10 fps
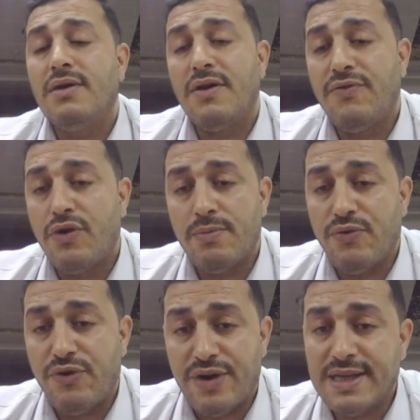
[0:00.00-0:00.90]
in a form
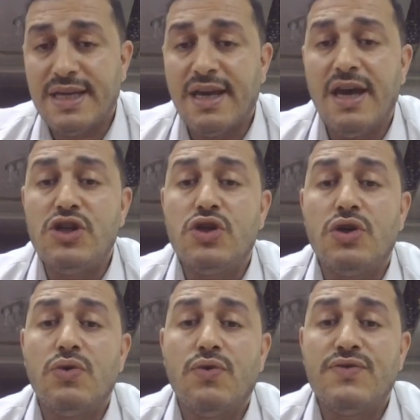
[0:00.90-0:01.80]
of
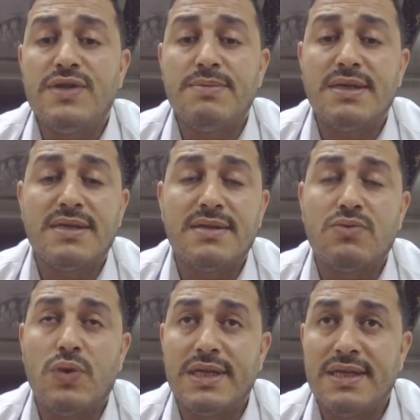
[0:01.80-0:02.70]
eradication of sepsis
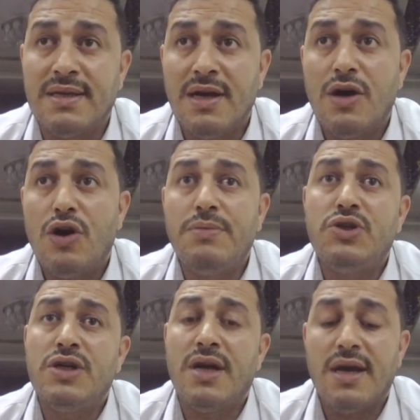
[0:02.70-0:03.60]
is what
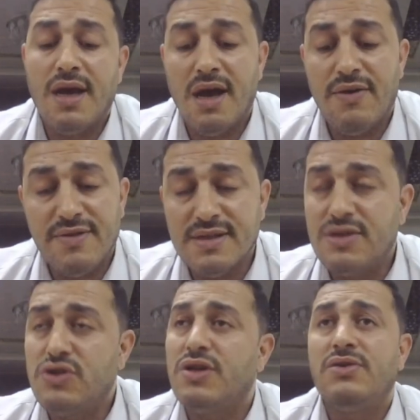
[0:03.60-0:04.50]
option I have,
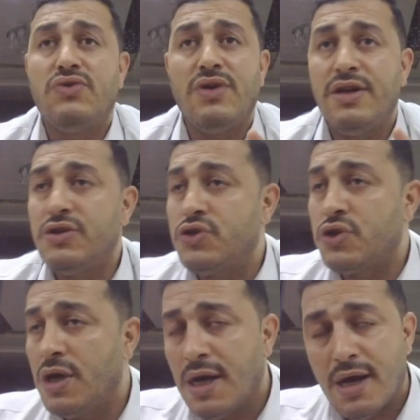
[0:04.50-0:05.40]
incision and
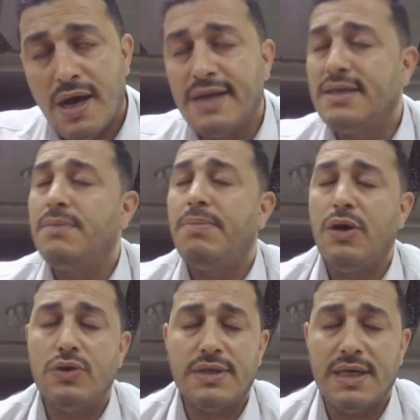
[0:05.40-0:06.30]
drainage,
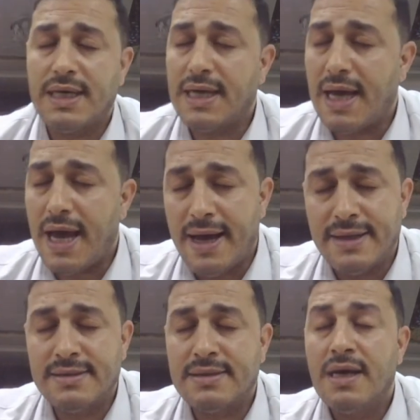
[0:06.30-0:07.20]
antibiotic,
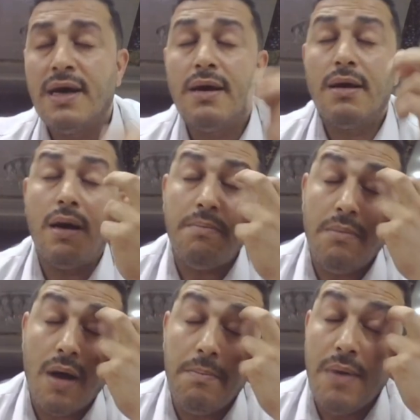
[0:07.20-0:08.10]
and
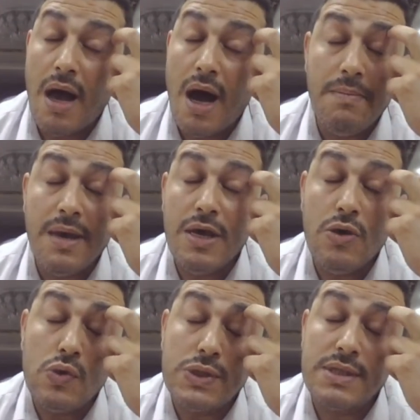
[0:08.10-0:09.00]
I may
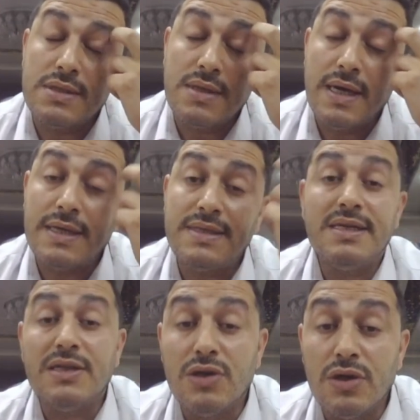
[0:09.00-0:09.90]
use
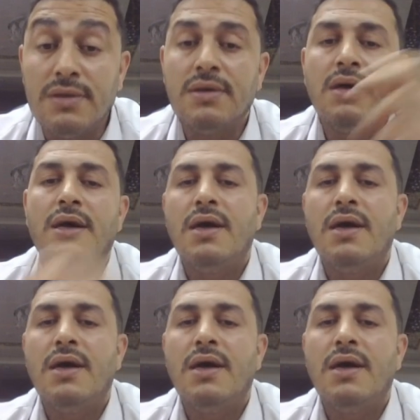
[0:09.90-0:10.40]
ceton